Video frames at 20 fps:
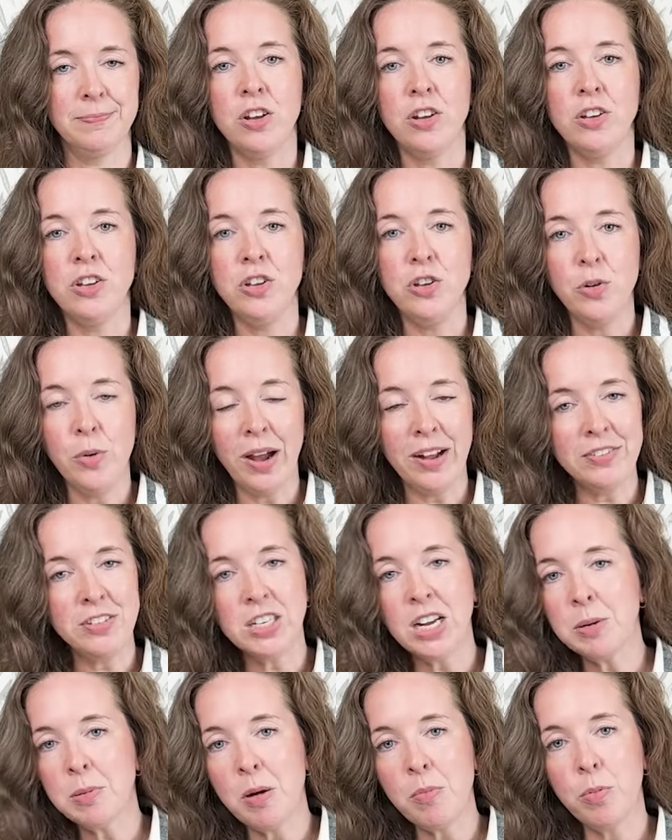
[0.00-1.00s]
You have to
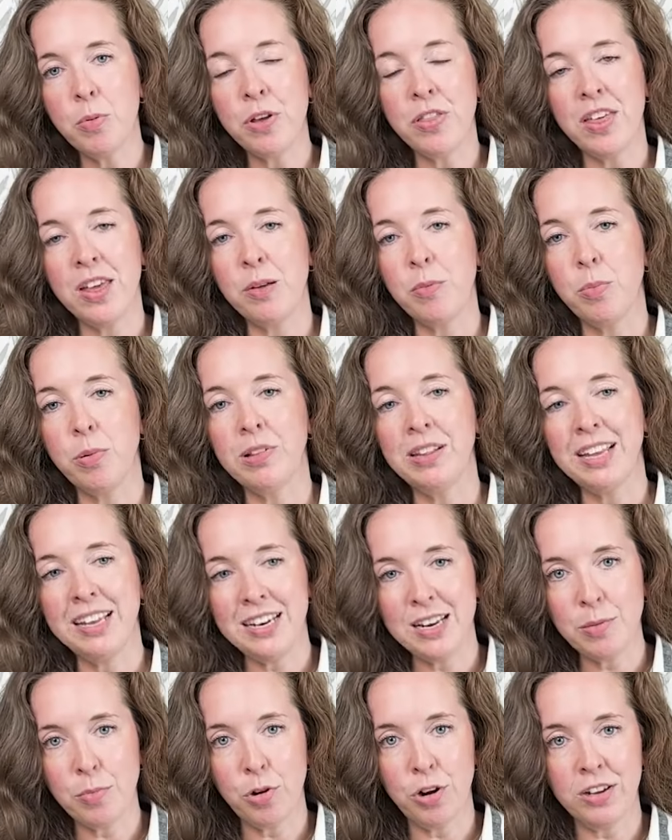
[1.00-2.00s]
come up with a
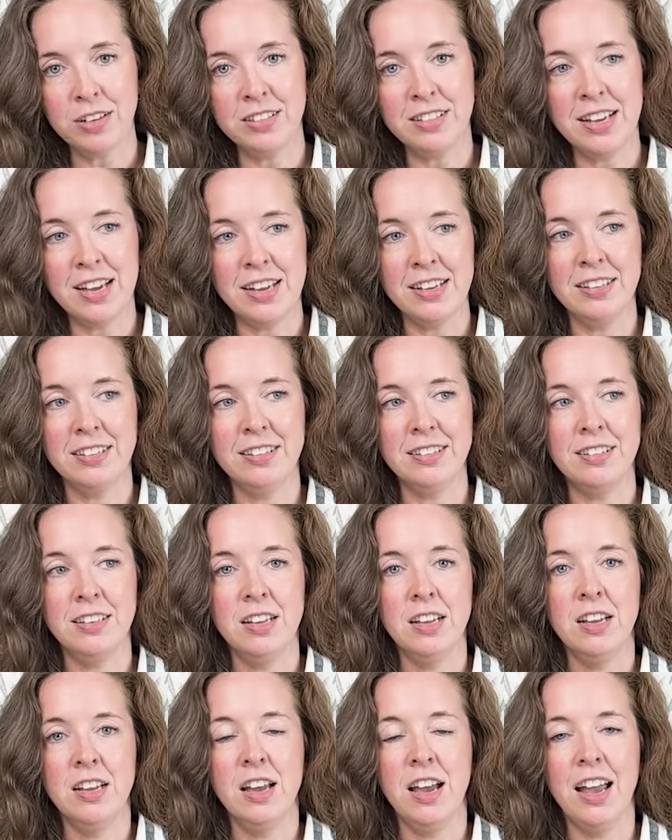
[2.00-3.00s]
planning process
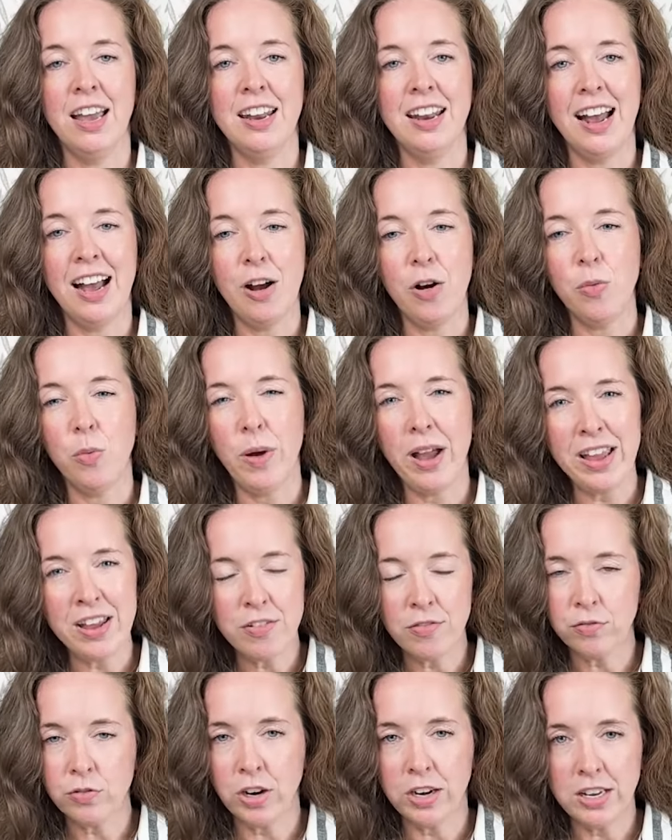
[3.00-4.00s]
and a way
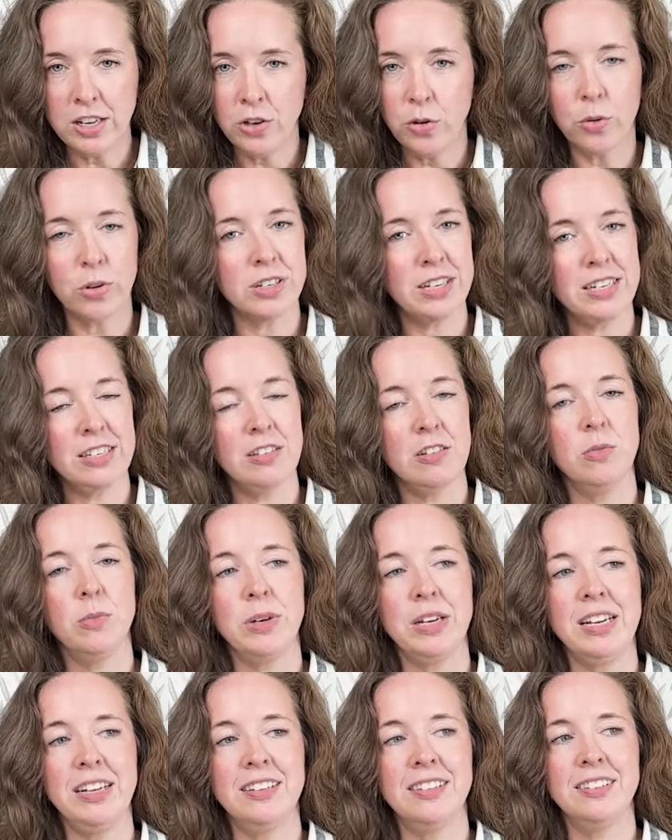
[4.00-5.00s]
of running your days and
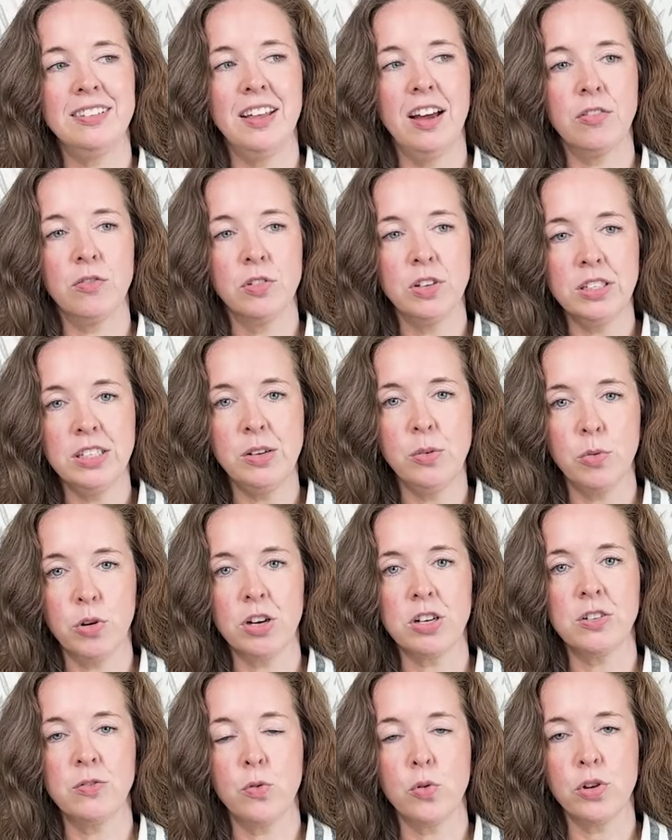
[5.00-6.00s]
weeks that really
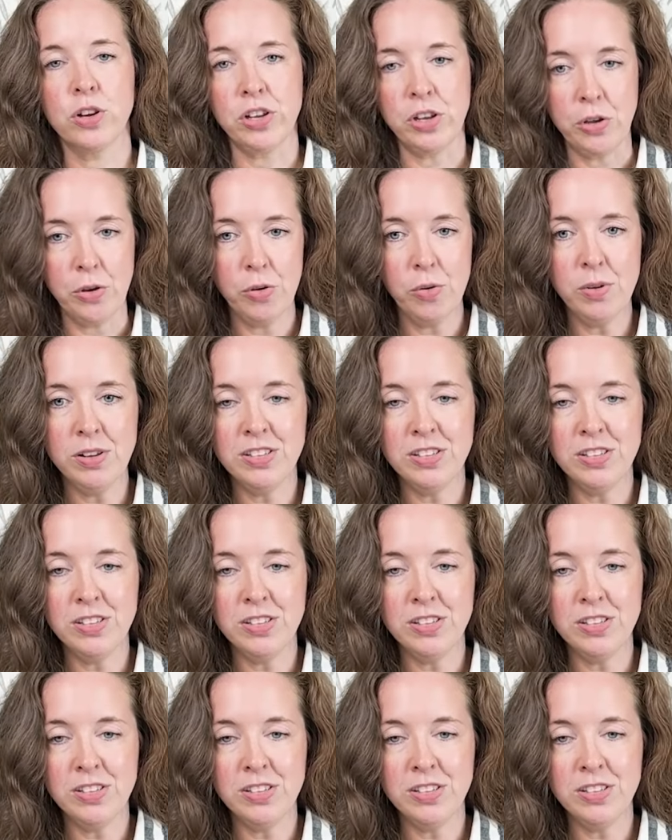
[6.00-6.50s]
works for you.